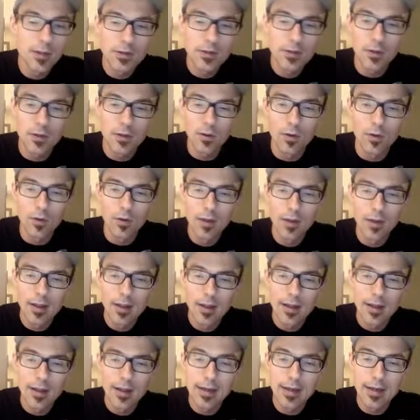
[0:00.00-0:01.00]
So
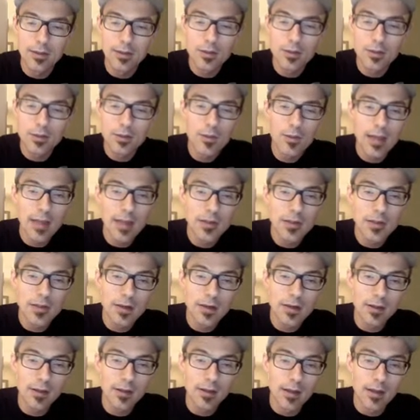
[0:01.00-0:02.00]
again, there's two
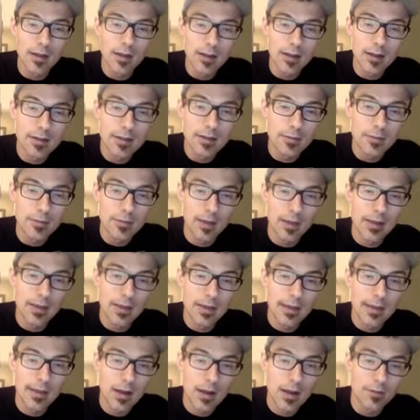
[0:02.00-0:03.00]
imaginary lines running
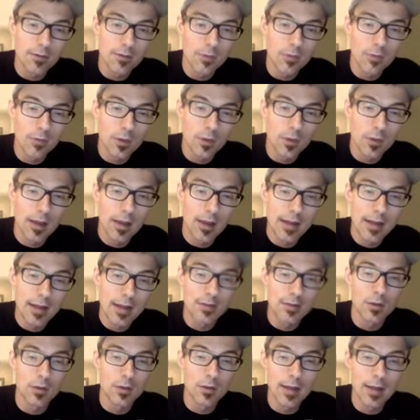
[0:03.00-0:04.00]
down from where the eyes
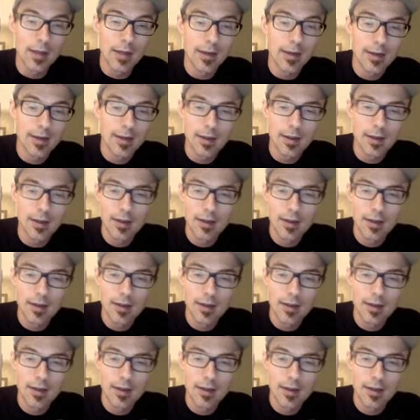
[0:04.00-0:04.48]
are located.